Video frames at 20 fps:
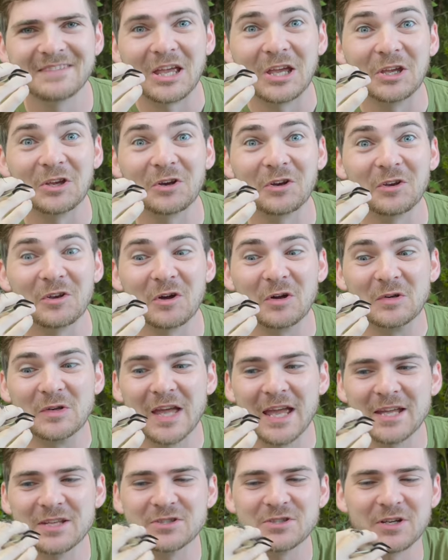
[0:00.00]
you're in no
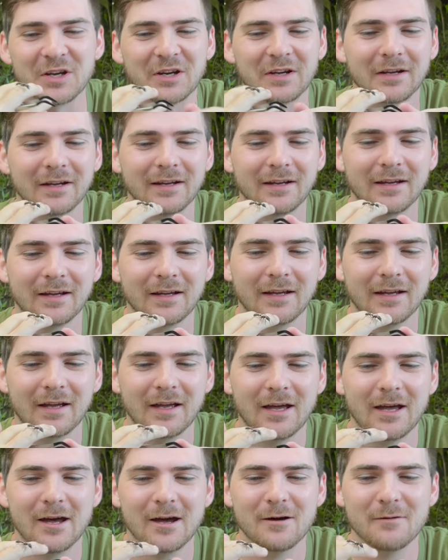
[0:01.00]
danger.
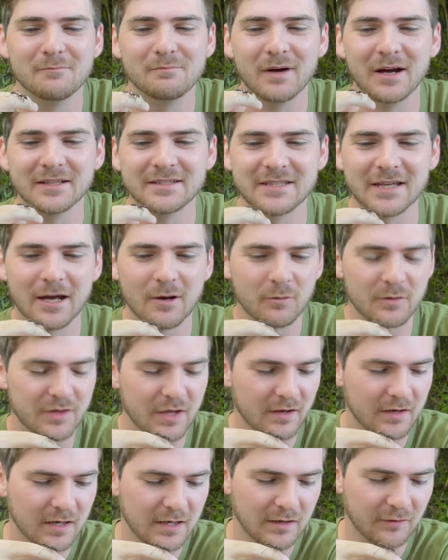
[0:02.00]
But
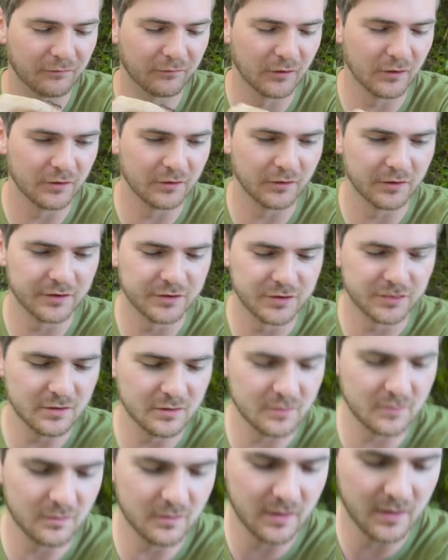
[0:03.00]
without any further
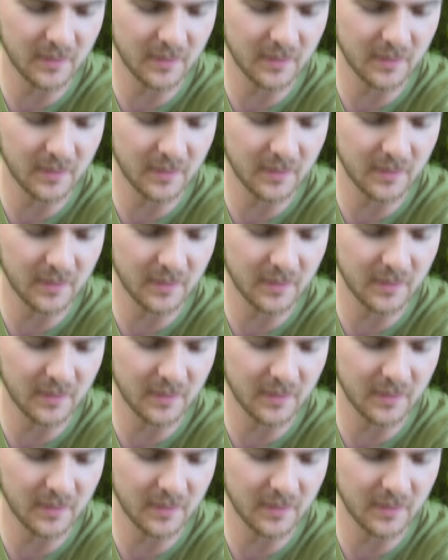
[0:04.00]
ado,